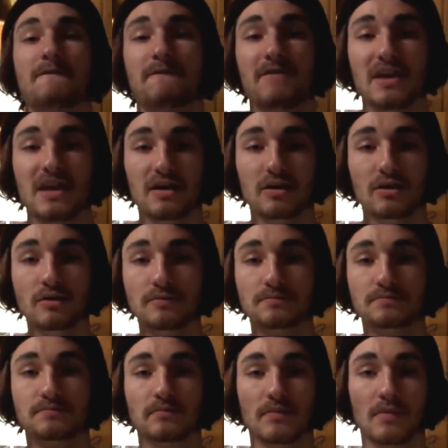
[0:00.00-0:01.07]
Feel,
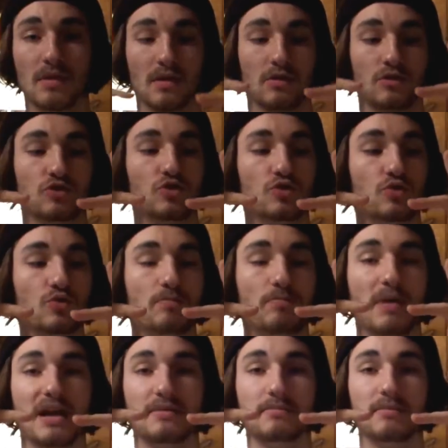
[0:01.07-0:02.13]
two
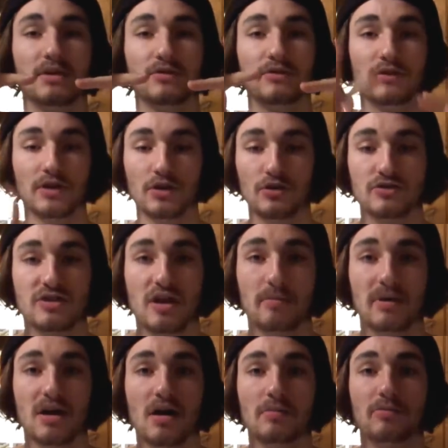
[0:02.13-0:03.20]
bent middle fingers
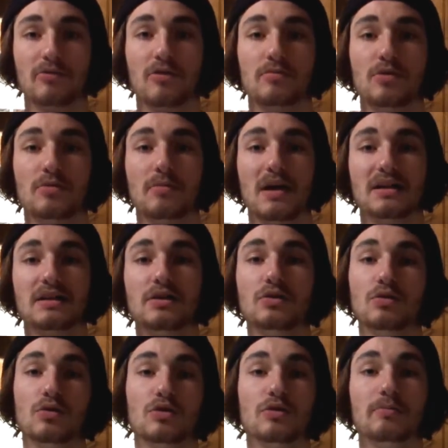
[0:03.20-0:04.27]
coming up from your belly
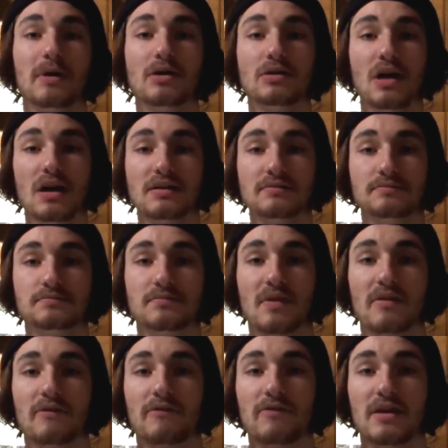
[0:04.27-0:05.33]
or your belt line.
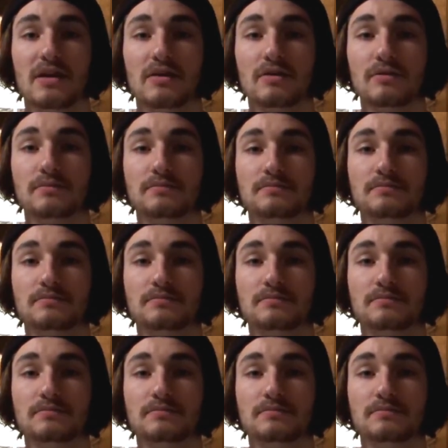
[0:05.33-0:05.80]
Feel.